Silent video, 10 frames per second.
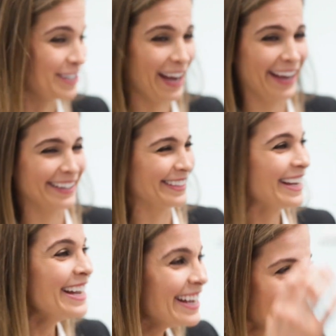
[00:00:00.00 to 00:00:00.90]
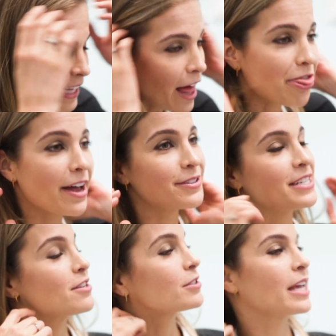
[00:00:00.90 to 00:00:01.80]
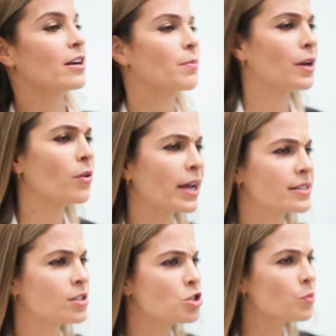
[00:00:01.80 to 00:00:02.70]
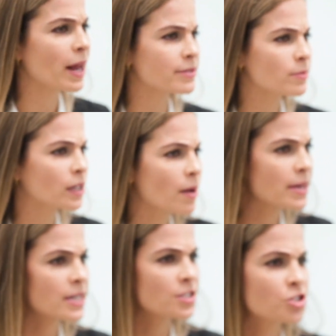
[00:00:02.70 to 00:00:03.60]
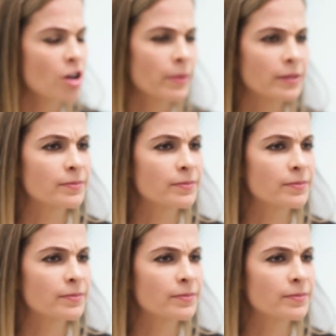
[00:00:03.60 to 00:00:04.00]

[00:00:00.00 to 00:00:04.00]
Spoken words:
child 1,000 years later. But so you would have someone come in and show me.